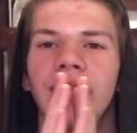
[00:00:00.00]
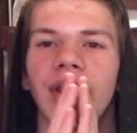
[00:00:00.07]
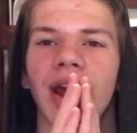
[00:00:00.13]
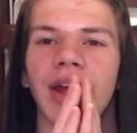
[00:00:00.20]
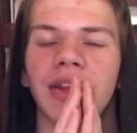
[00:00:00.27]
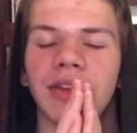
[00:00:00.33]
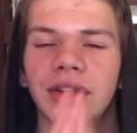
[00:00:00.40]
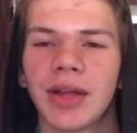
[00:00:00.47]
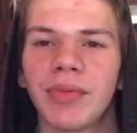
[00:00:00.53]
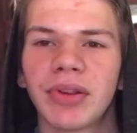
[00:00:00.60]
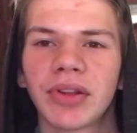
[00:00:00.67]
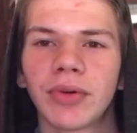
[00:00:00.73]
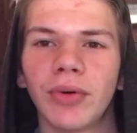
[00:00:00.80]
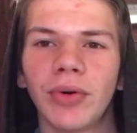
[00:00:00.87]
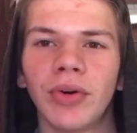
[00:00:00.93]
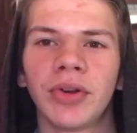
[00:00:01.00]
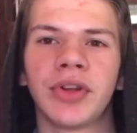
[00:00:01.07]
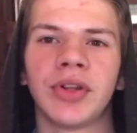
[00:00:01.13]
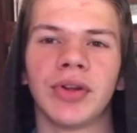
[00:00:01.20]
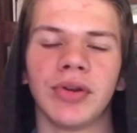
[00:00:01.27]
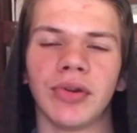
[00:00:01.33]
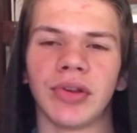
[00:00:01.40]
that I skipped school
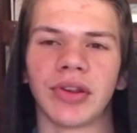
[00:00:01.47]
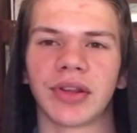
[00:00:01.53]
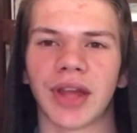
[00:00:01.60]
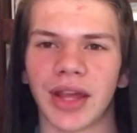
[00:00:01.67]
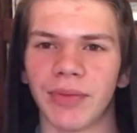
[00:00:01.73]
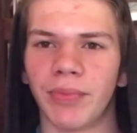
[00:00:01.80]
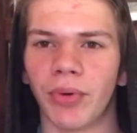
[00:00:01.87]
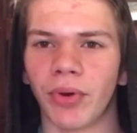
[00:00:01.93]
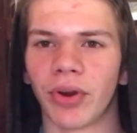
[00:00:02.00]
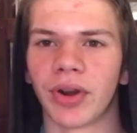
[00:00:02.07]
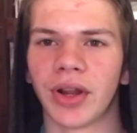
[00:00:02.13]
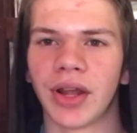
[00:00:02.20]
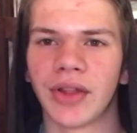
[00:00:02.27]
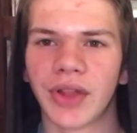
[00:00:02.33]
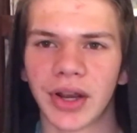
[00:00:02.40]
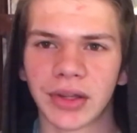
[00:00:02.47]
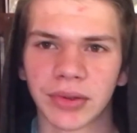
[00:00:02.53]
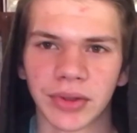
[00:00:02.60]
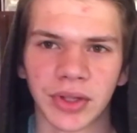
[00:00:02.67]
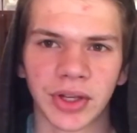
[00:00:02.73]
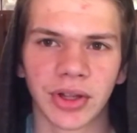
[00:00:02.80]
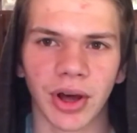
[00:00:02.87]
to skateboard, and that's
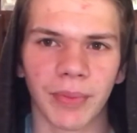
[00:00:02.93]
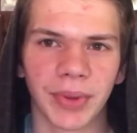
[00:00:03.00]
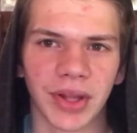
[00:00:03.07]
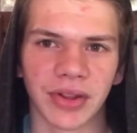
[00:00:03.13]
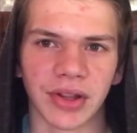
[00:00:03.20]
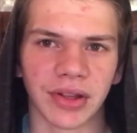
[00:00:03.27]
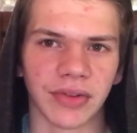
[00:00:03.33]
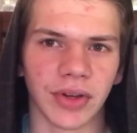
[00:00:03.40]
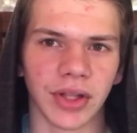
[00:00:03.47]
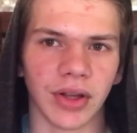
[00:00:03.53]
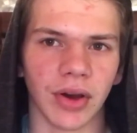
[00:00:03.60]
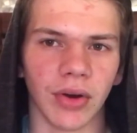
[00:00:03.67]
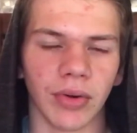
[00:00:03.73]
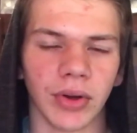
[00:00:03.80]
the topic of this video.